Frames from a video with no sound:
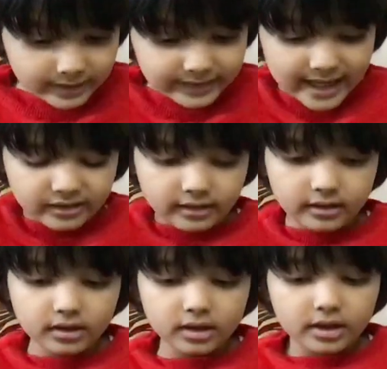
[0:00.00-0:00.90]
Then,
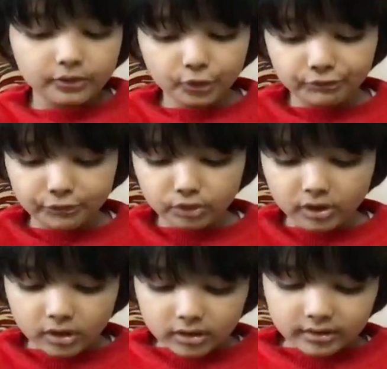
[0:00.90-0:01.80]
so those
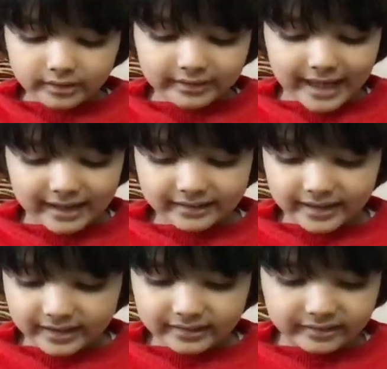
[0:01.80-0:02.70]
are
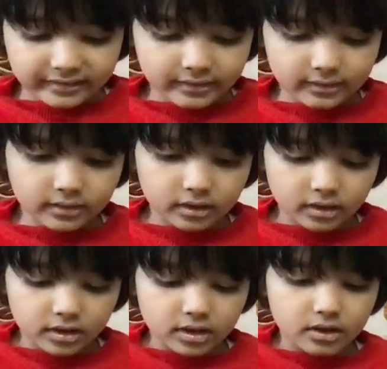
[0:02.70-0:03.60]
tactics.
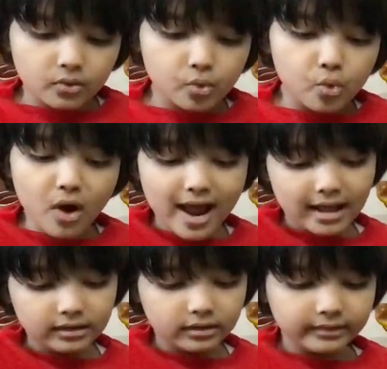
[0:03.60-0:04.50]

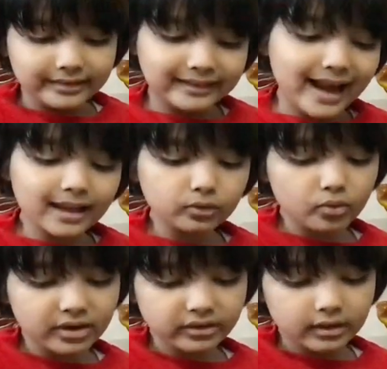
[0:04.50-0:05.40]
Well, that
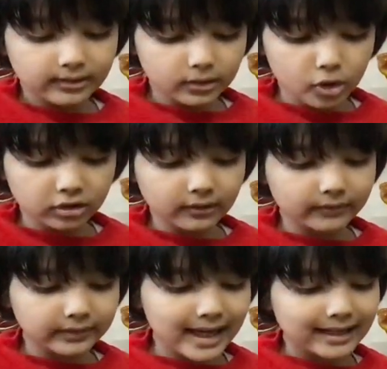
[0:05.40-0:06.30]
was a lot of
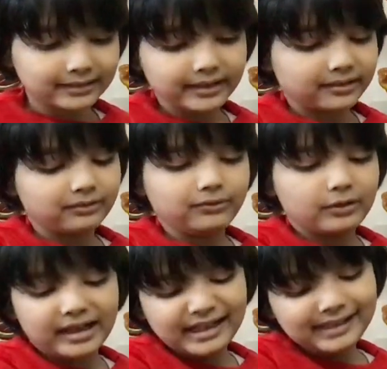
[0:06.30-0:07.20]
tactics,
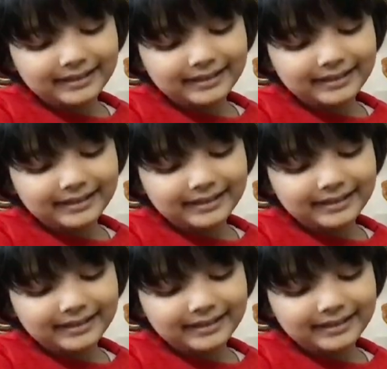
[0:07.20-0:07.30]
right?